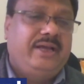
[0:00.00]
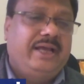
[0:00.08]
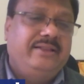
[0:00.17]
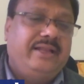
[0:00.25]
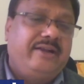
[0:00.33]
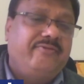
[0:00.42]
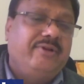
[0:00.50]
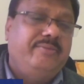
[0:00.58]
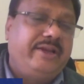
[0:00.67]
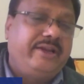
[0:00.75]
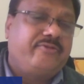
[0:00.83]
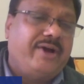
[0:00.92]
and that will
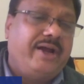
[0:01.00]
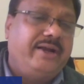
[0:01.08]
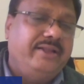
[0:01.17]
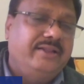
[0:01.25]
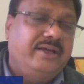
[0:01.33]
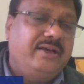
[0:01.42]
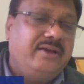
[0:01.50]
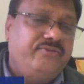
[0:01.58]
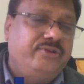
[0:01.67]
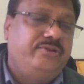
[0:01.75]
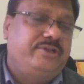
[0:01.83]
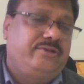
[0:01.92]
be required in the
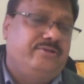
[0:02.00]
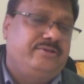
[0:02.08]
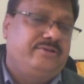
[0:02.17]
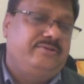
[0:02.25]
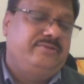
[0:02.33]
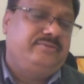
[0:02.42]
future also.